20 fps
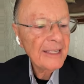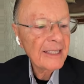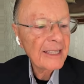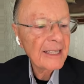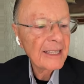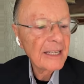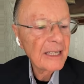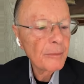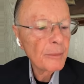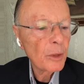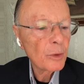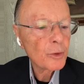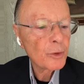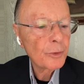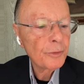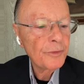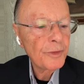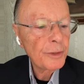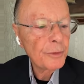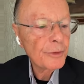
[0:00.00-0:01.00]
Go
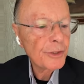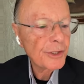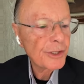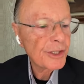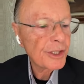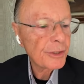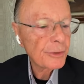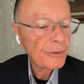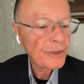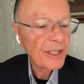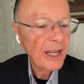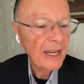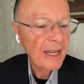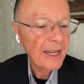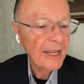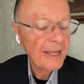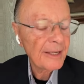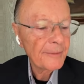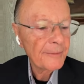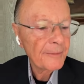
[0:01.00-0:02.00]
and cry in the
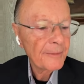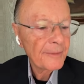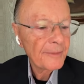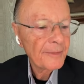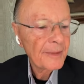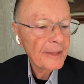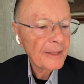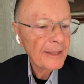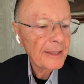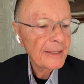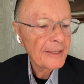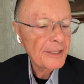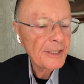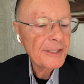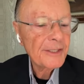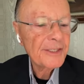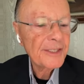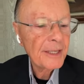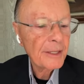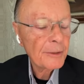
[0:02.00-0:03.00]
hearing of
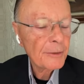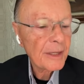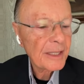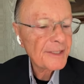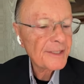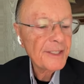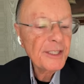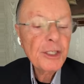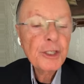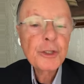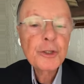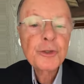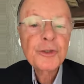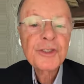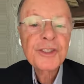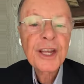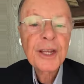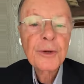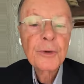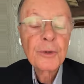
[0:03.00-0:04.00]
Jerusalem, saying, Thus
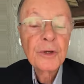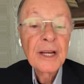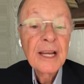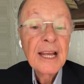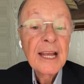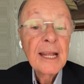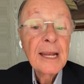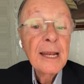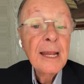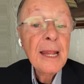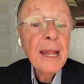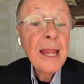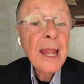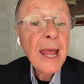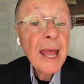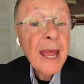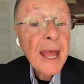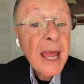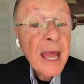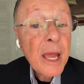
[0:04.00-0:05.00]
says the Lord,
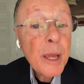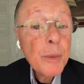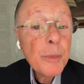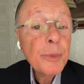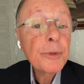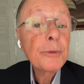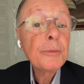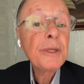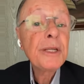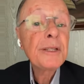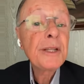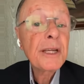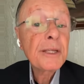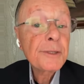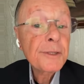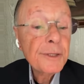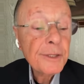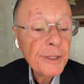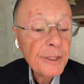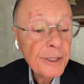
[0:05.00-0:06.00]
I remember
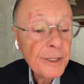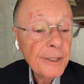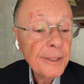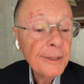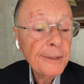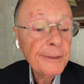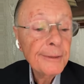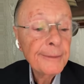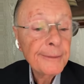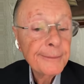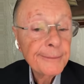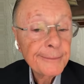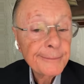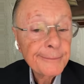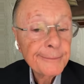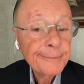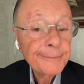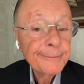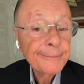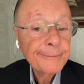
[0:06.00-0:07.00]
you.
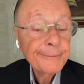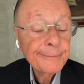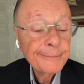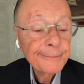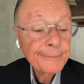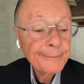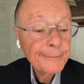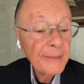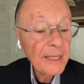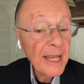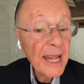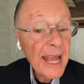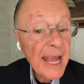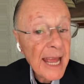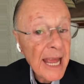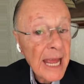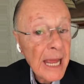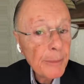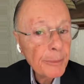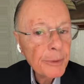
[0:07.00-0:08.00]
I
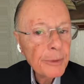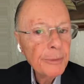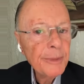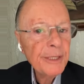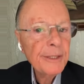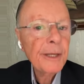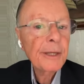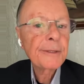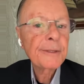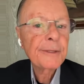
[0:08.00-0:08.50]
remember you.